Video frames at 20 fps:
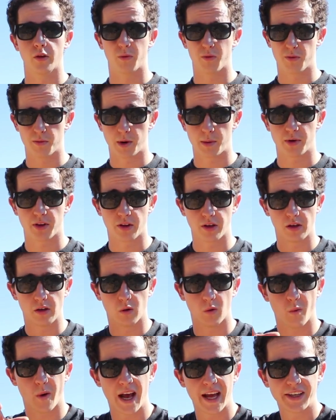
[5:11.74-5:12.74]
Remember the
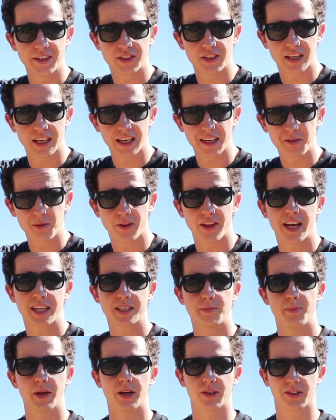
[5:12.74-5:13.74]
little wedge thing? Well, that's
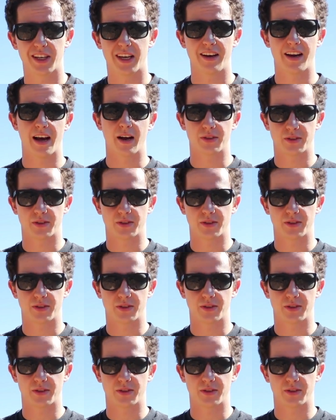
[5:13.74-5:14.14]
built in now.